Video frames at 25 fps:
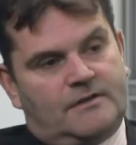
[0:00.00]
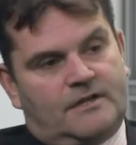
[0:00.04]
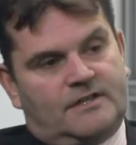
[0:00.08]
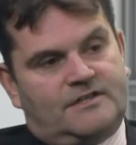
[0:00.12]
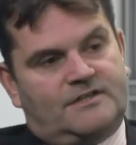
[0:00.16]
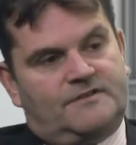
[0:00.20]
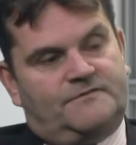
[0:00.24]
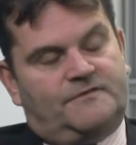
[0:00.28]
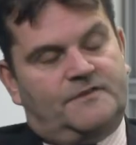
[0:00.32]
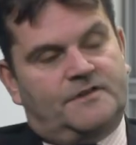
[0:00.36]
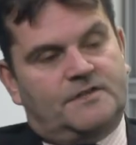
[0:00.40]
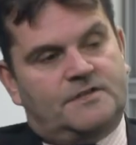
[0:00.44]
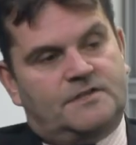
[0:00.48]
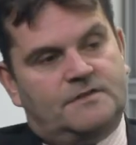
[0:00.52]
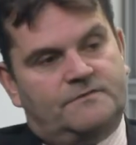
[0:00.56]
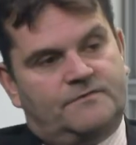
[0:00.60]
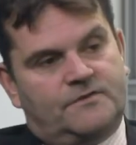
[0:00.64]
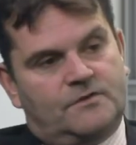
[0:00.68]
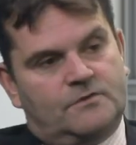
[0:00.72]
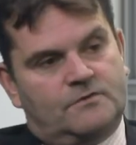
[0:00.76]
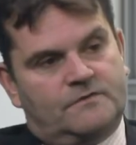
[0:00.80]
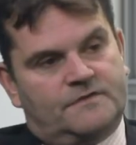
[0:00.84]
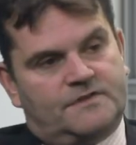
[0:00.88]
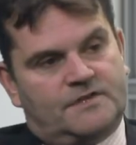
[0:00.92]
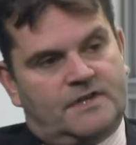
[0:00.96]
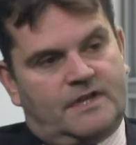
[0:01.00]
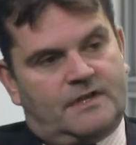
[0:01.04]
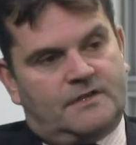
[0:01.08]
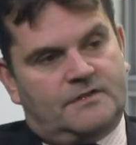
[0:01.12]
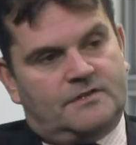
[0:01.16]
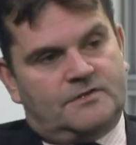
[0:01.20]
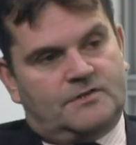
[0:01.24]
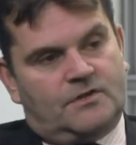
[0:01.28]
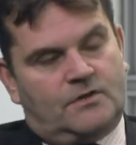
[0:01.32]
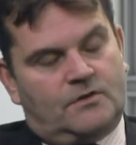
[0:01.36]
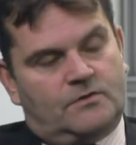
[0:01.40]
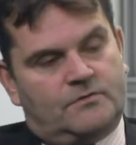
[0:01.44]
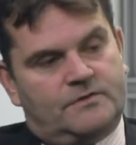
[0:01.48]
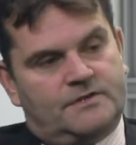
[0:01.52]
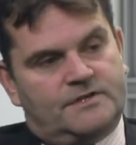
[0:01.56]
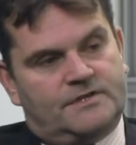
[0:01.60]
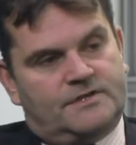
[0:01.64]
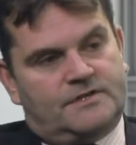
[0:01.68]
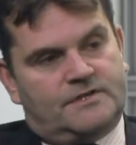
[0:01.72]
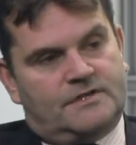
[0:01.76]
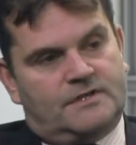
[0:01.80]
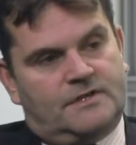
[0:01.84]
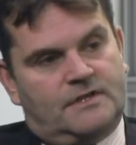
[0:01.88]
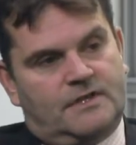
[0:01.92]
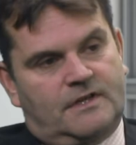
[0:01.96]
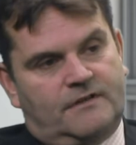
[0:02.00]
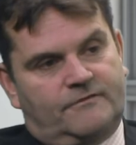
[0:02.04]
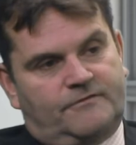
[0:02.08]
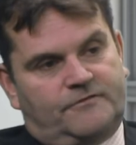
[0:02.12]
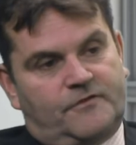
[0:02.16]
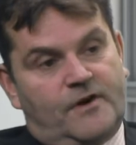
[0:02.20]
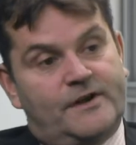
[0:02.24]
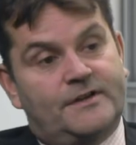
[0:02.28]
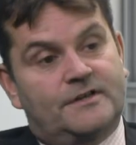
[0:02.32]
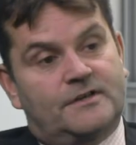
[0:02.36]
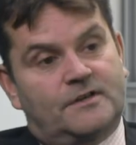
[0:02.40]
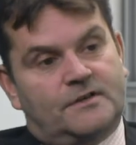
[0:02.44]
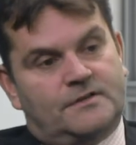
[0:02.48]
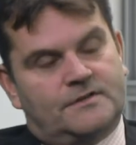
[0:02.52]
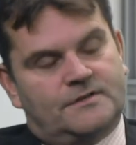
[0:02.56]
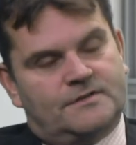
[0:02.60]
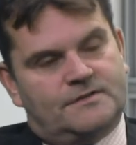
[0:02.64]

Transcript: a, a, definitive view of saying, oh, the dollar is uh, friendly? Because